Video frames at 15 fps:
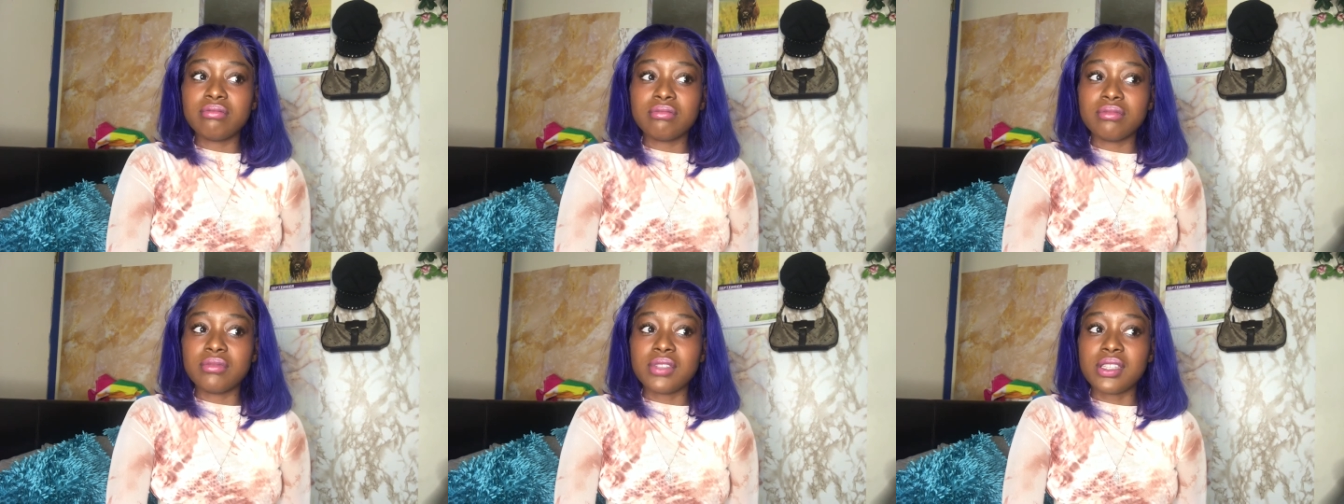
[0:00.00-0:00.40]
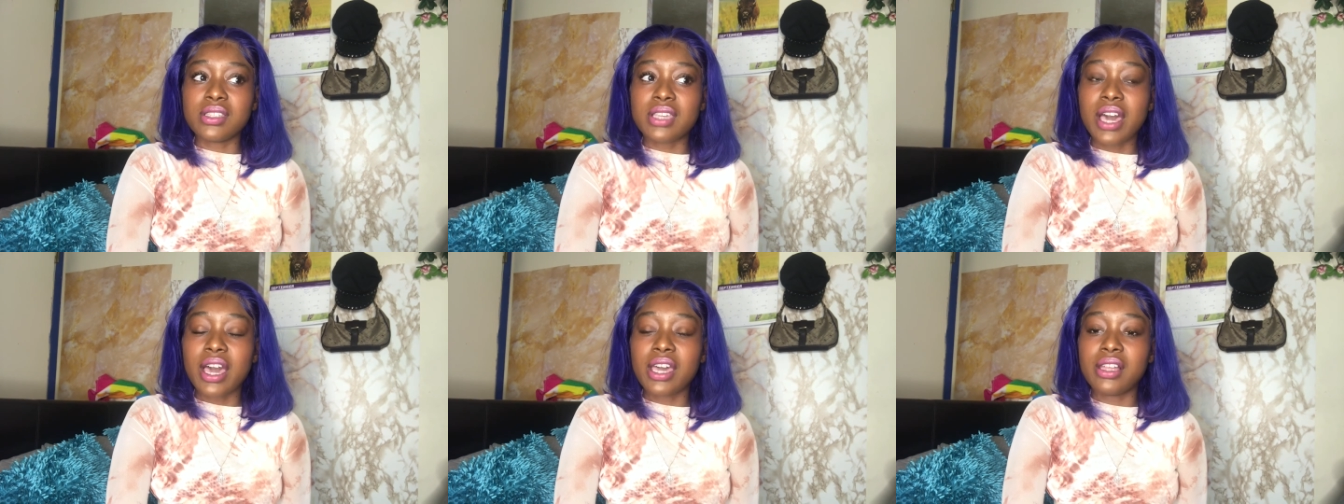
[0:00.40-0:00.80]
this
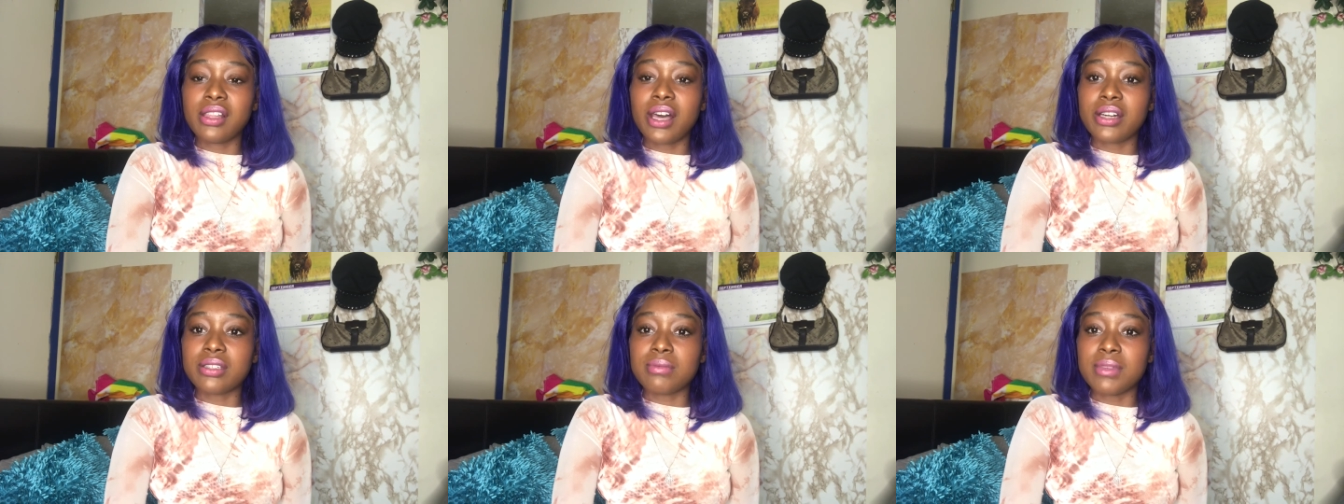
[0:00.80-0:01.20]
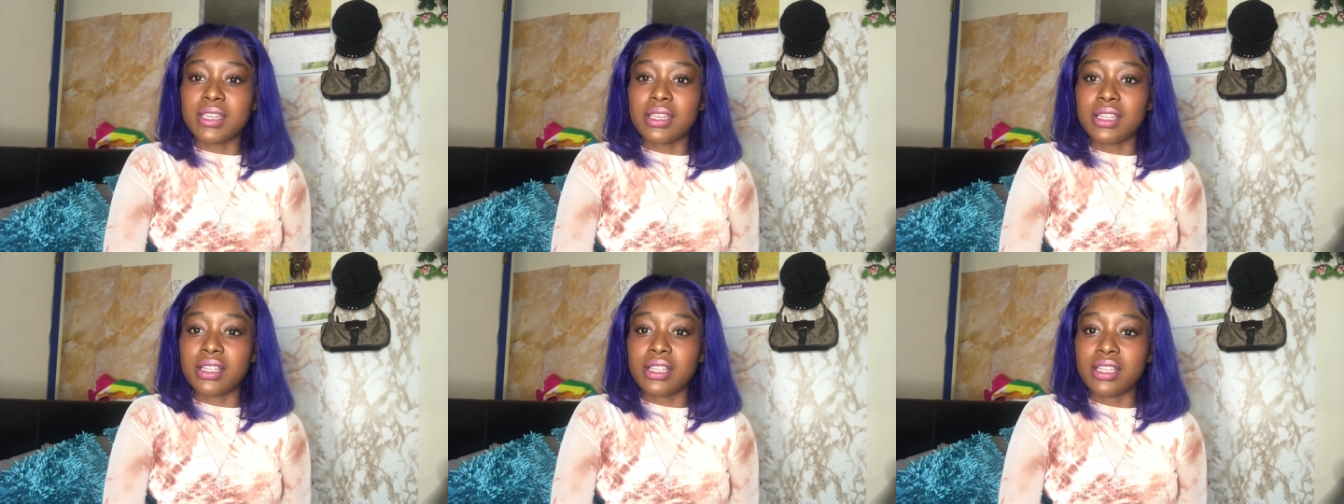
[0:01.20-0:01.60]
guy locked
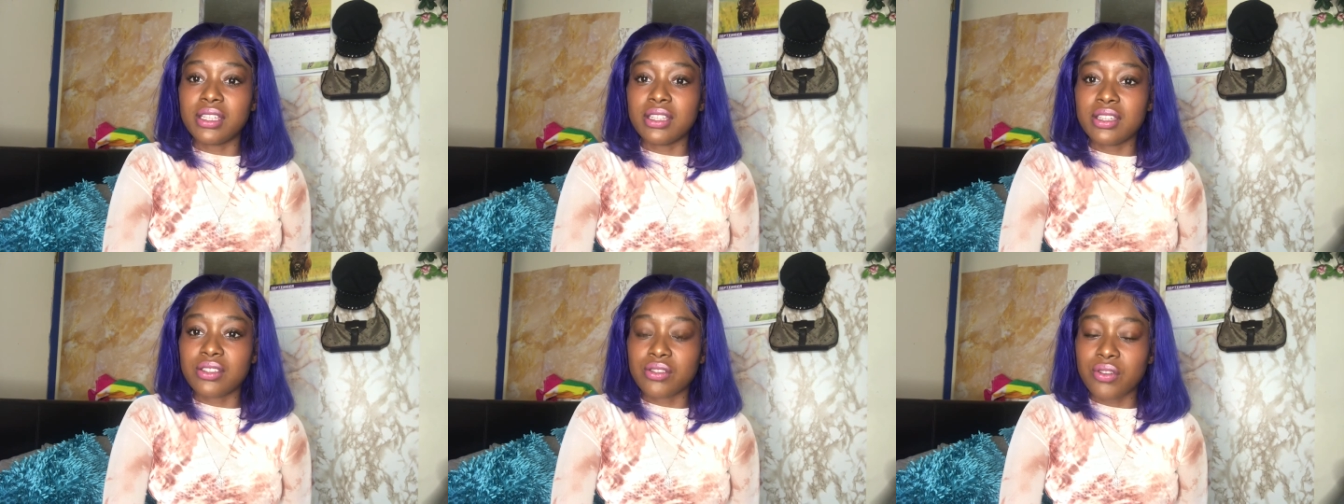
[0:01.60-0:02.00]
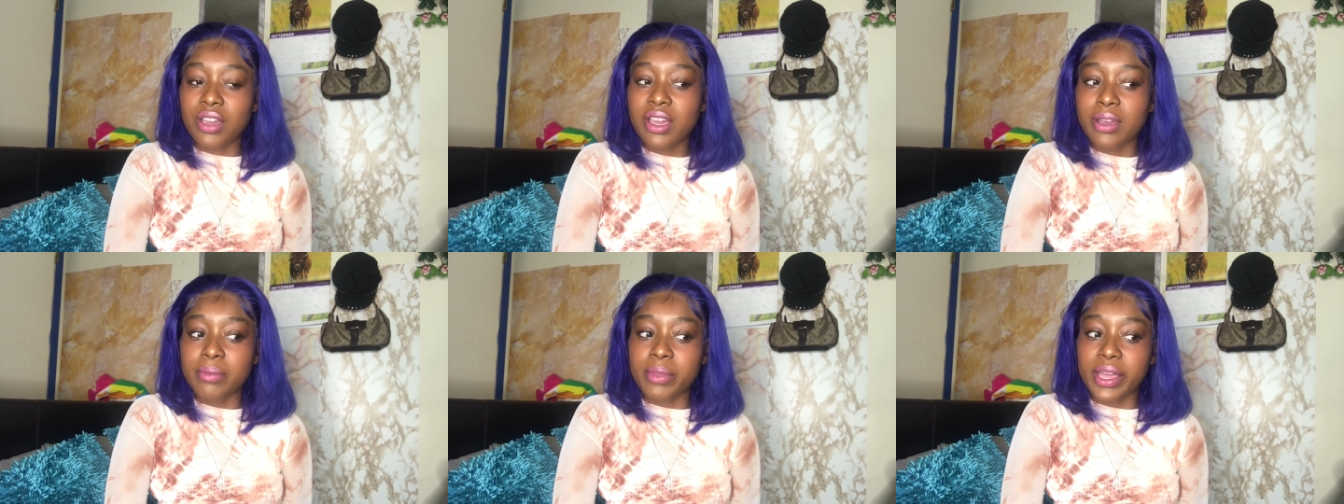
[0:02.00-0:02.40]
me in his
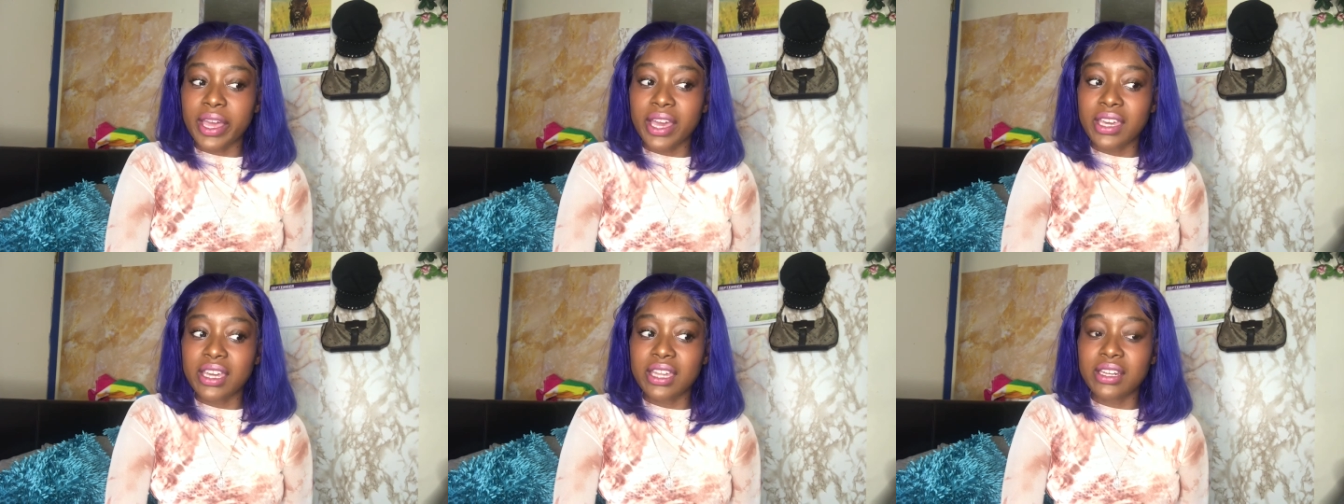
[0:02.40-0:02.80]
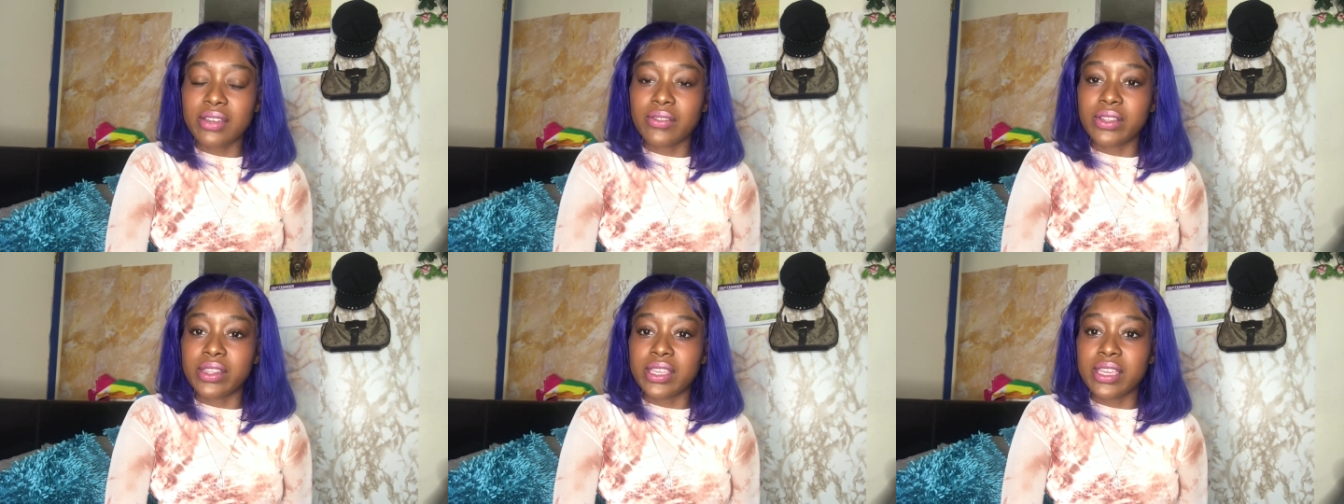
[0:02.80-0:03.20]
crib like i can't
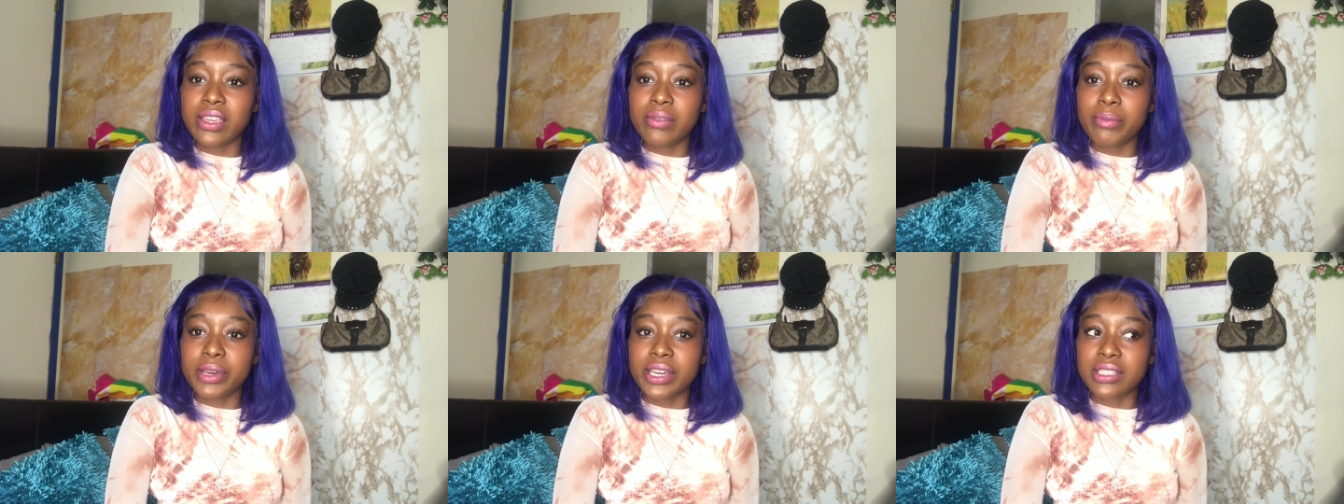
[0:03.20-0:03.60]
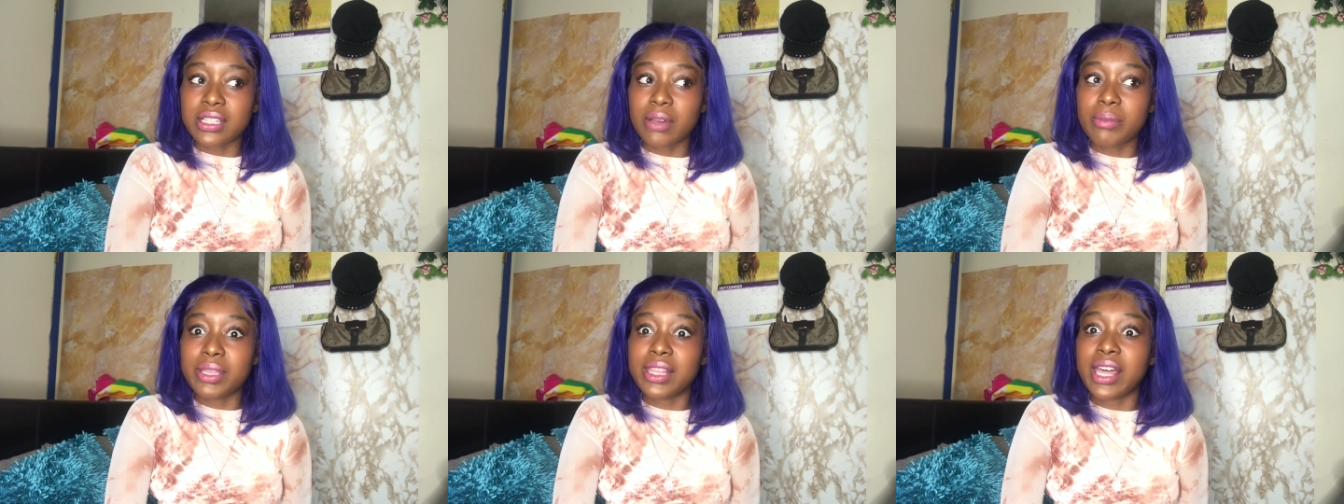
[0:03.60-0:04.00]
even leave because i'll
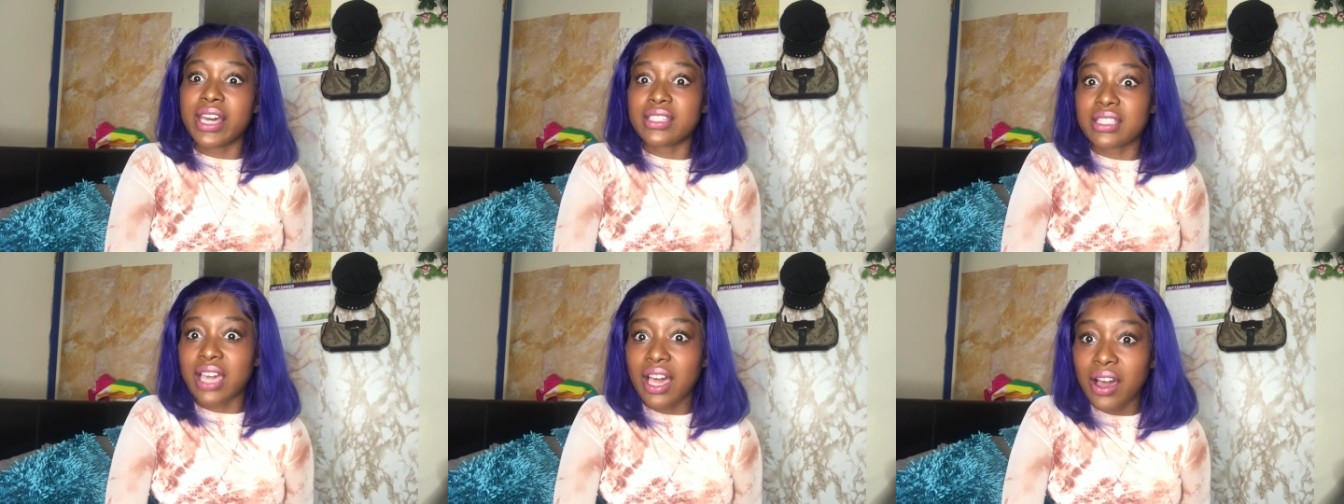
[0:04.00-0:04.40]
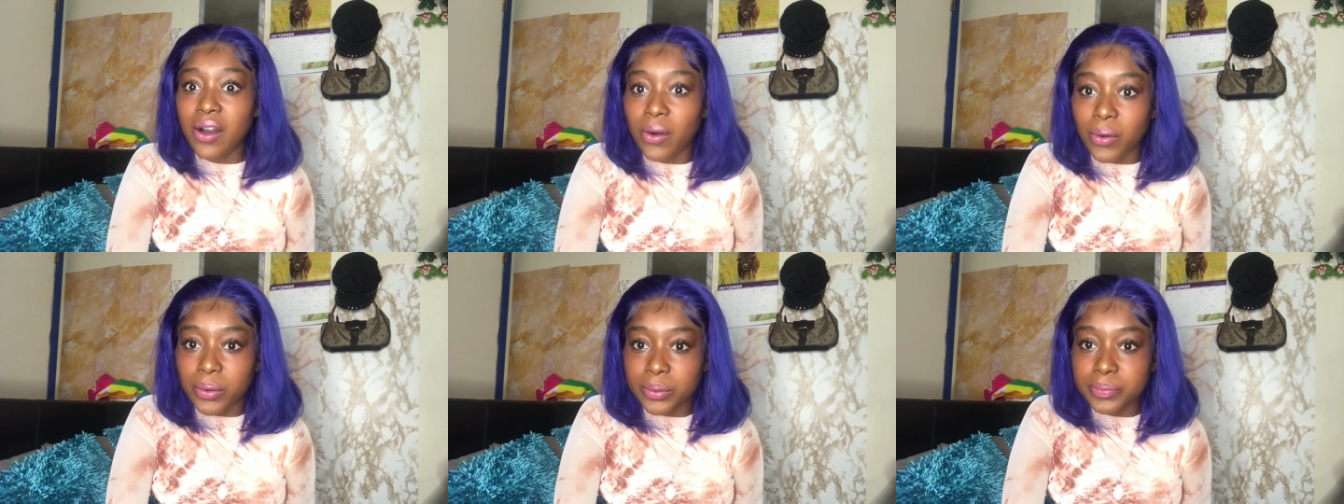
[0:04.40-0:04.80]
be locked
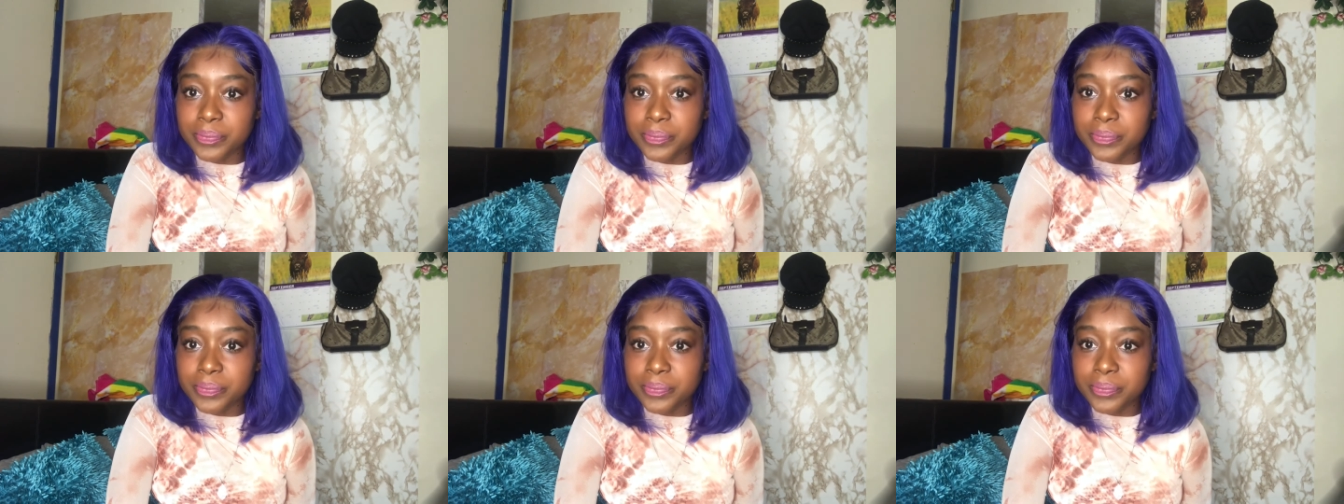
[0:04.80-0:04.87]
out